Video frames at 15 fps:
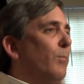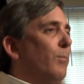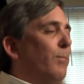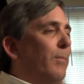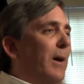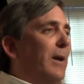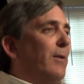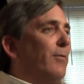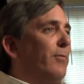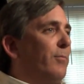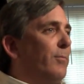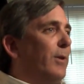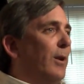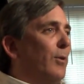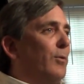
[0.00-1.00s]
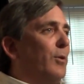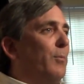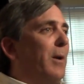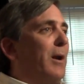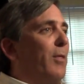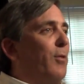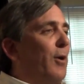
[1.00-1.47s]
might have, you
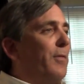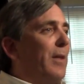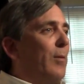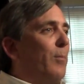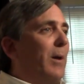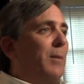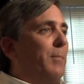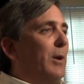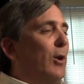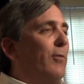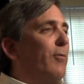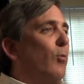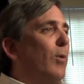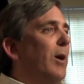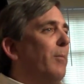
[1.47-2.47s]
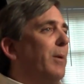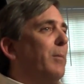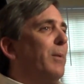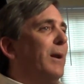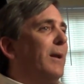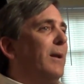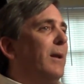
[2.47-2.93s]
might have thought that might be overwhelming,
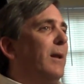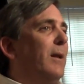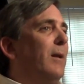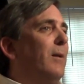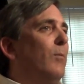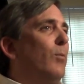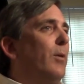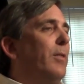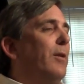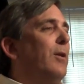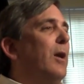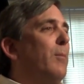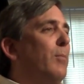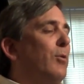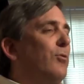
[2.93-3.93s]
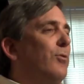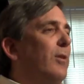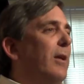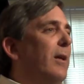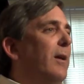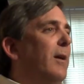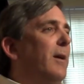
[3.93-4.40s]
but with the numbers
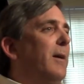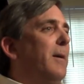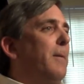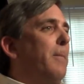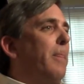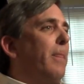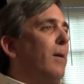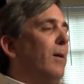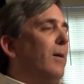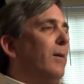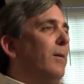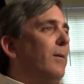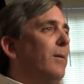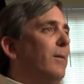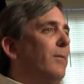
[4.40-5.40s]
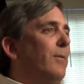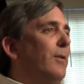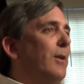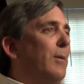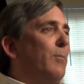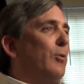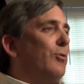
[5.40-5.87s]

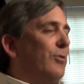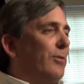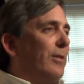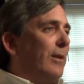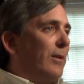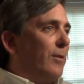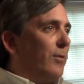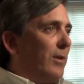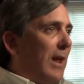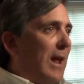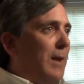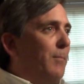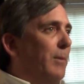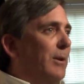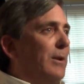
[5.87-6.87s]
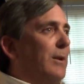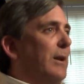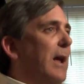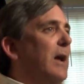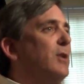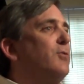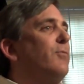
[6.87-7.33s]
that came into
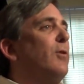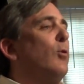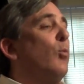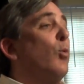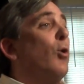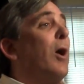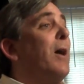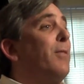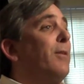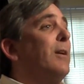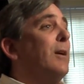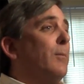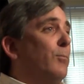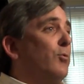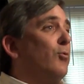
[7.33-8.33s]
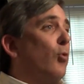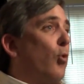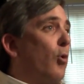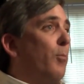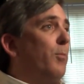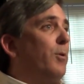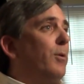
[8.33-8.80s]
Nashville were, I think,
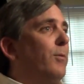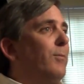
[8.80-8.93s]
absorbed